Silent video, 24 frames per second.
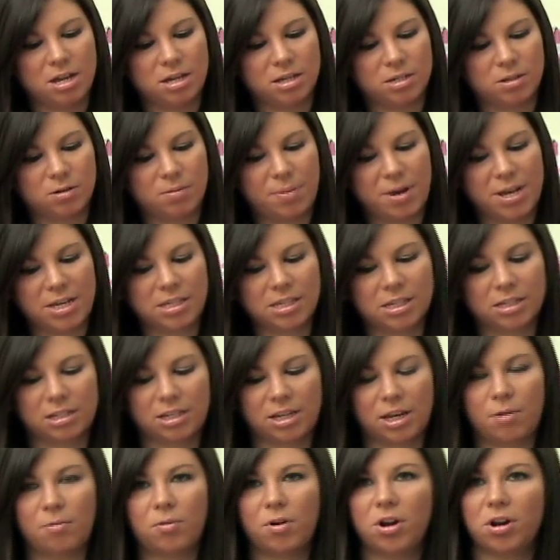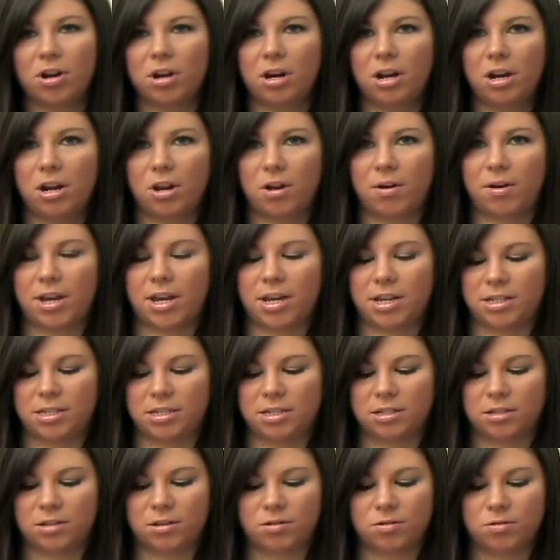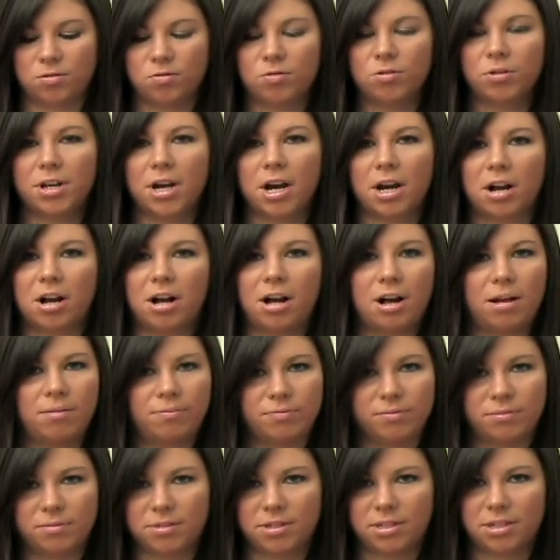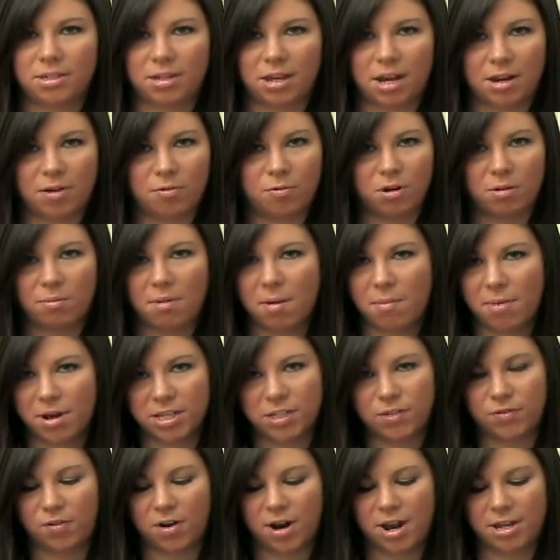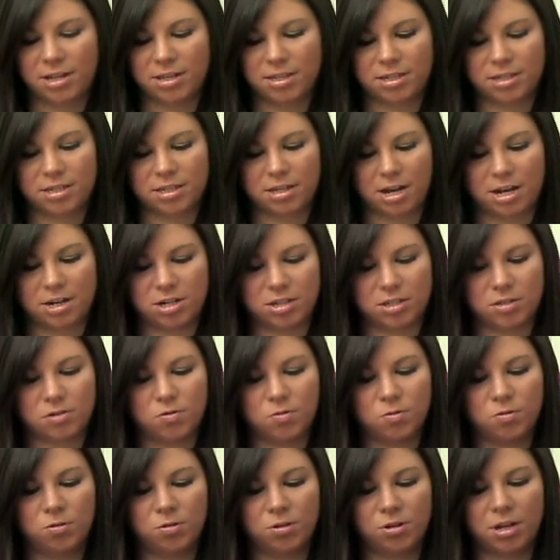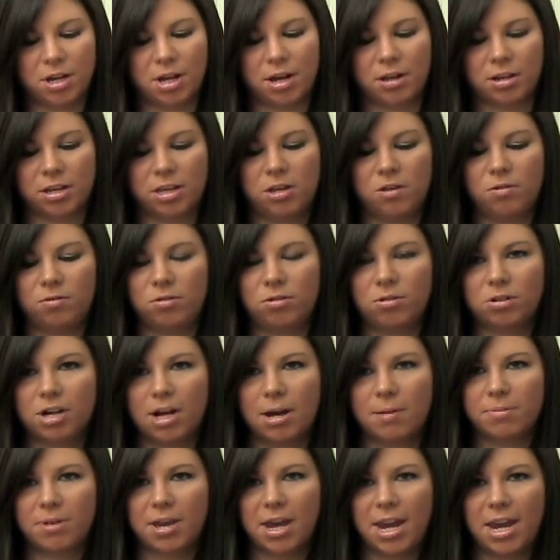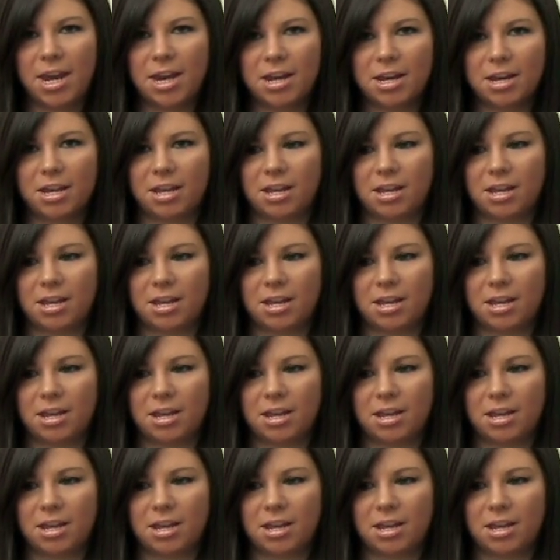So basically what you're gonna do is google.com. It's like one of my best friends. I just googled a cute little cupcake.